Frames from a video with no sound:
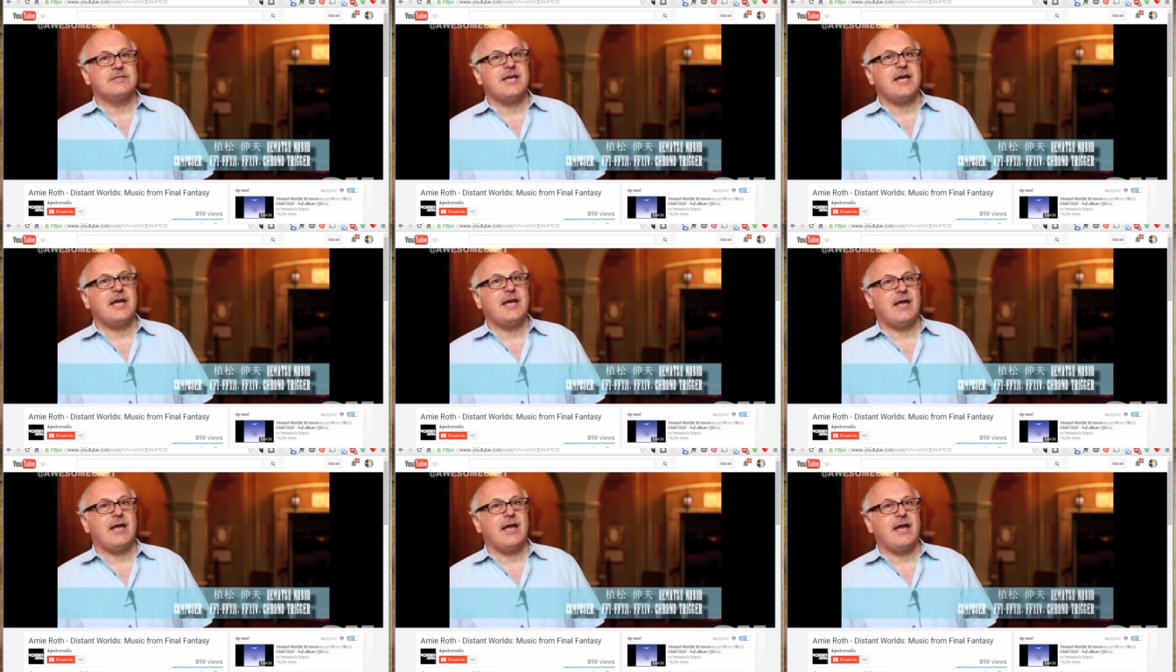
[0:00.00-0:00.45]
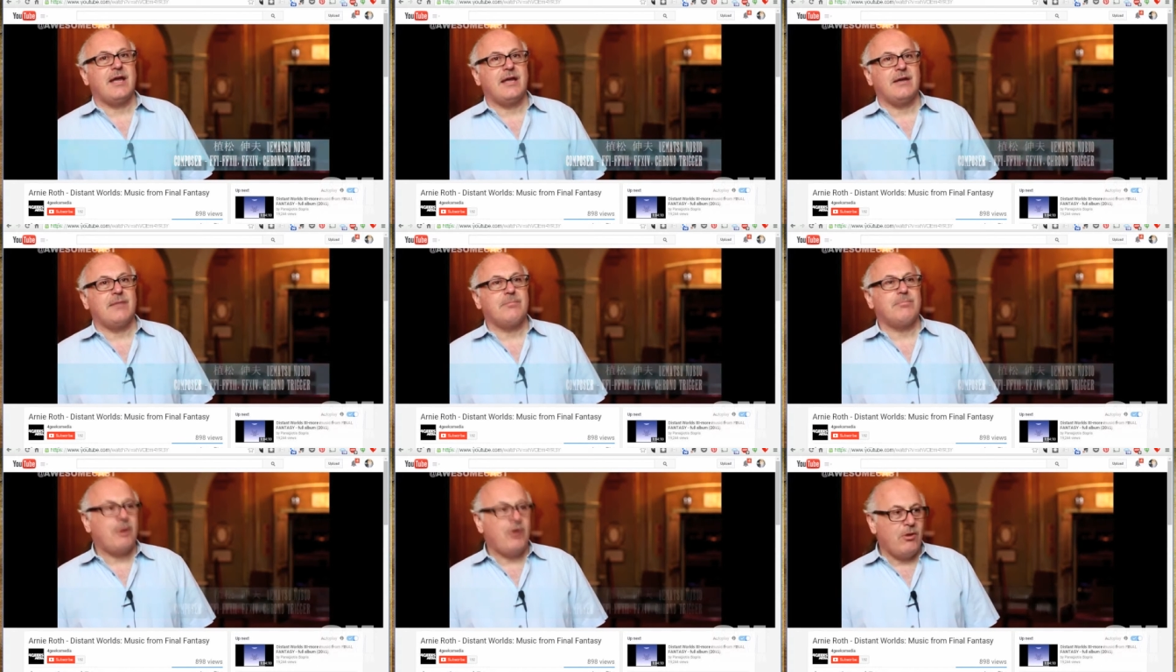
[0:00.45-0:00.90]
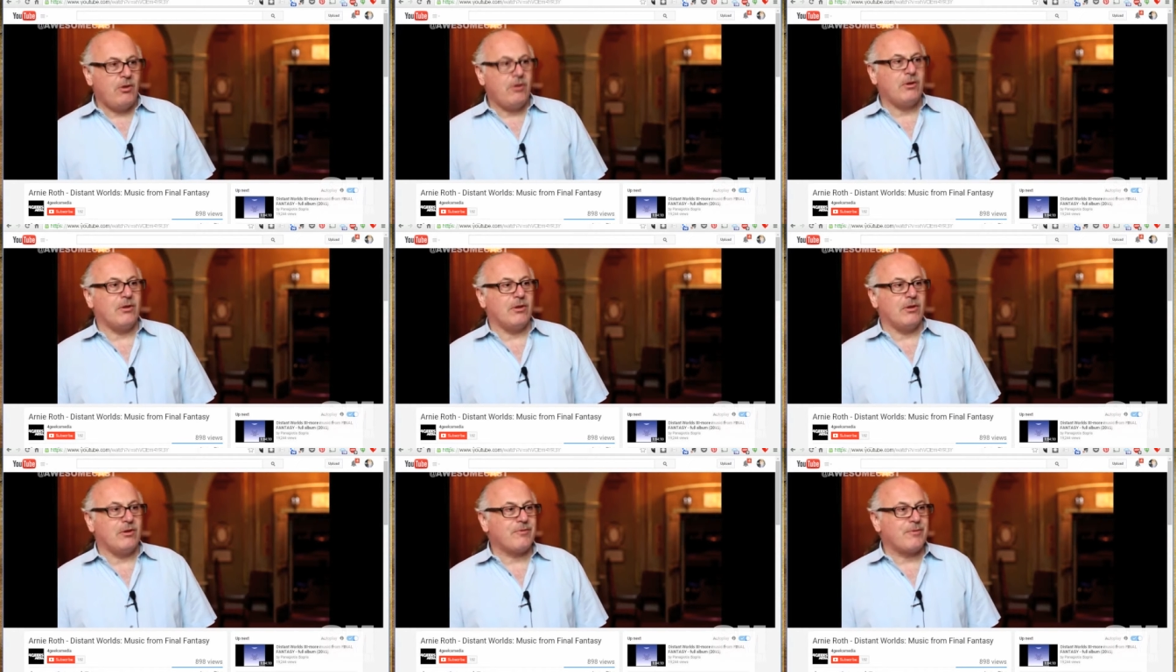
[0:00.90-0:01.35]
the composer, the
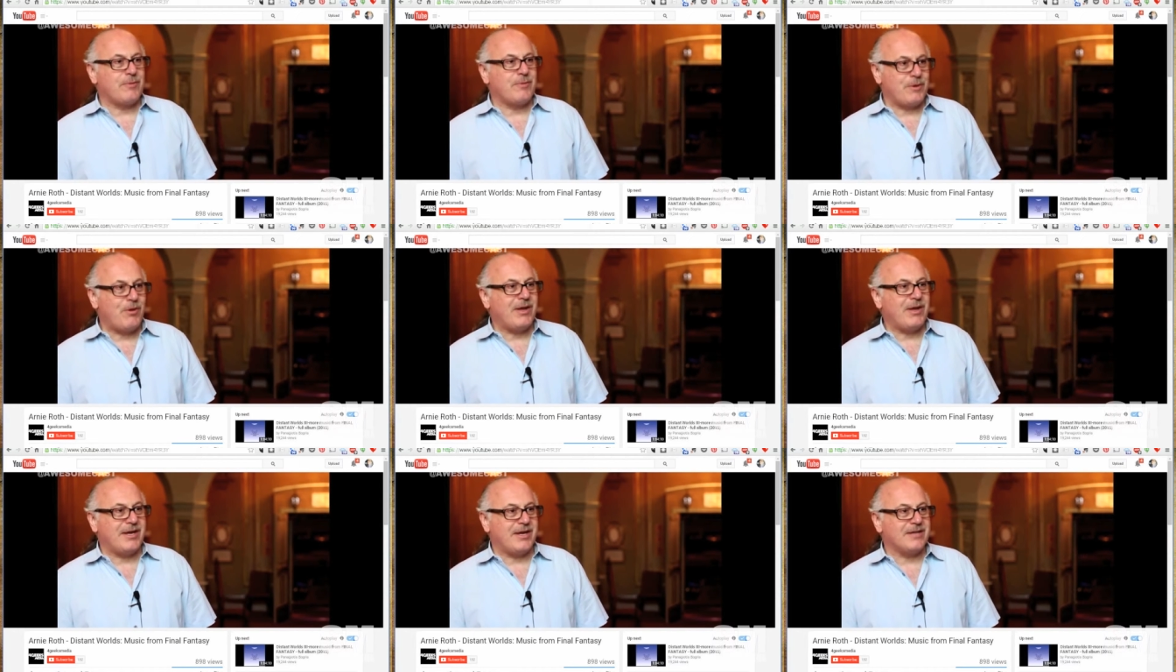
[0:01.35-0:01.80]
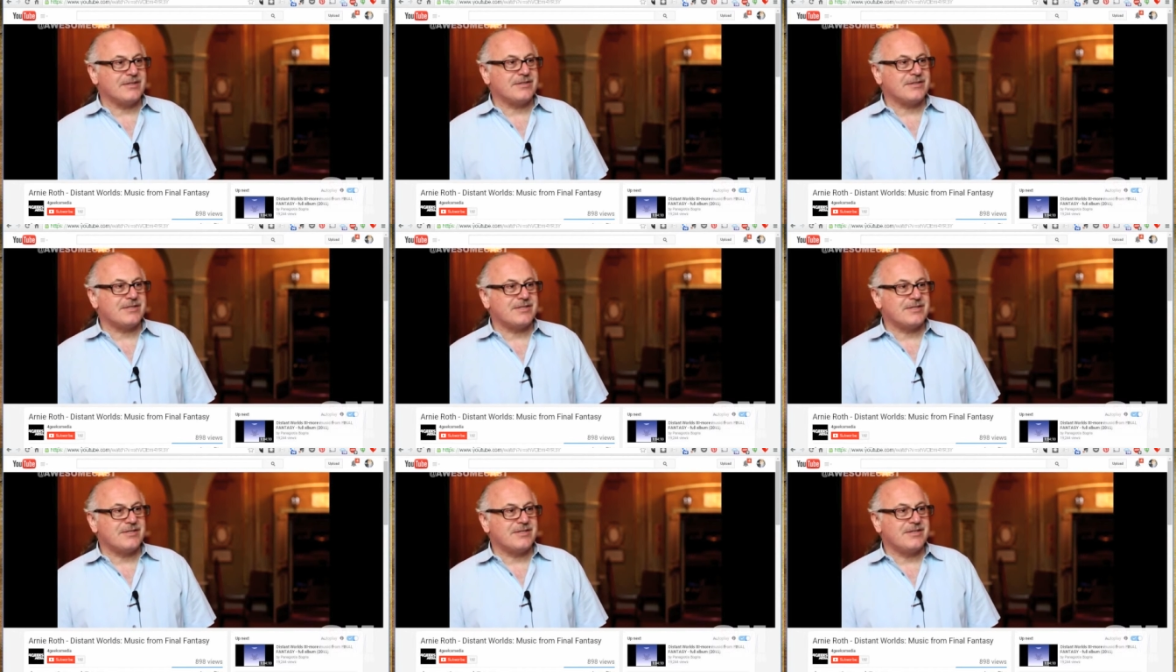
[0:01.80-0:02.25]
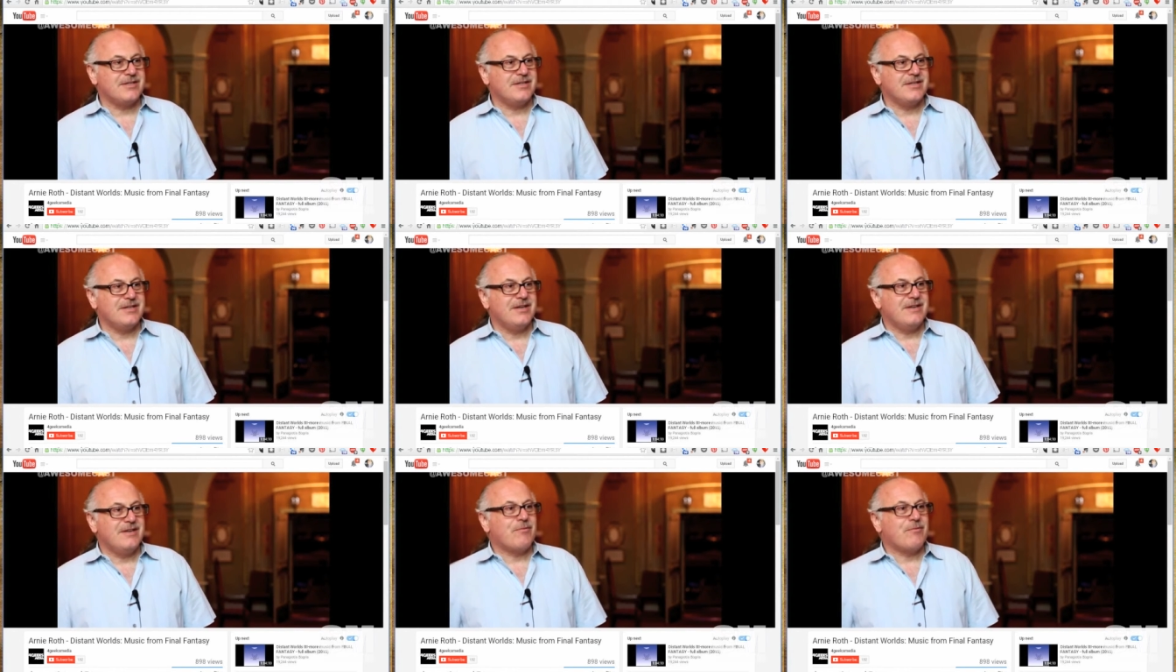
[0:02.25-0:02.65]
primary composer as well.